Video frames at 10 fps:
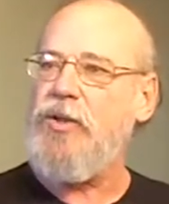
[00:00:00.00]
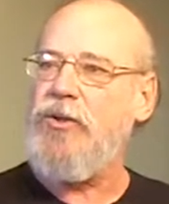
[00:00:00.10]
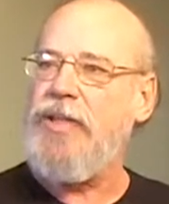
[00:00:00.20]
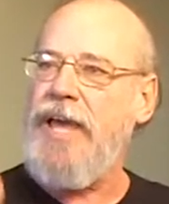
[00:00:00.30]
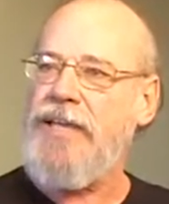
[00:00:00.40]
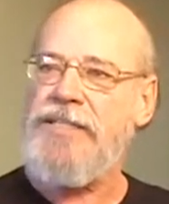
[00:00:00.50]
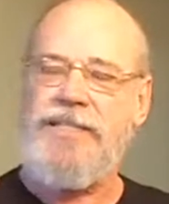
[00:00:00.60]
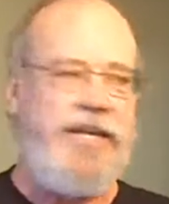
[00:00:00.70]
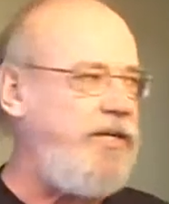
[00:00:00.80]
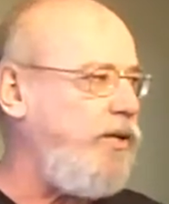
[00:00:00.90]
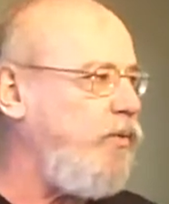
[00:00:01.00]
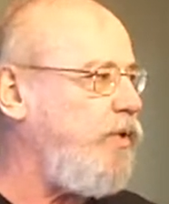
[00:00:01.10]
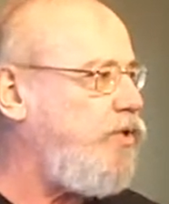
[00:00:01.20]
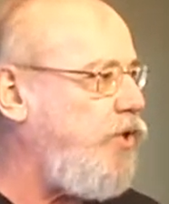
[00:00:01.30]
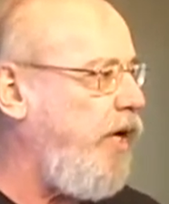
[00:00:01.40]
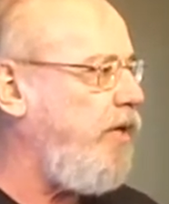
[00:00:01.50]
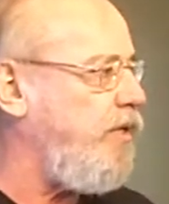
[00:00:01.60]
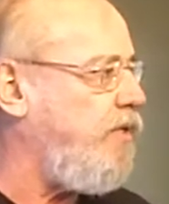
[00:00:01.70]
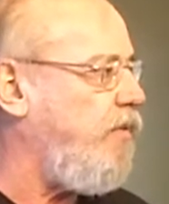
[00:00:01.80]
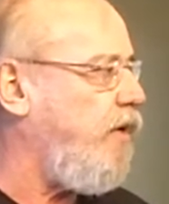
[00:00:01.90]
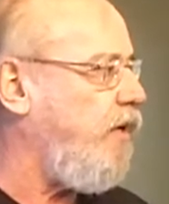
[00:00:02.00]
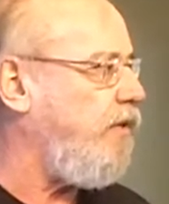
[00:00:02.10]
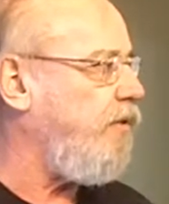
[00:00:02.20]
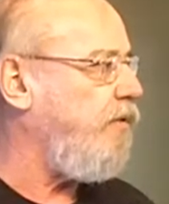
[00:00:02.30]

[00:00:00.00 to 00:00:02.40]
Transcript: So last Sunday was Janice' uh,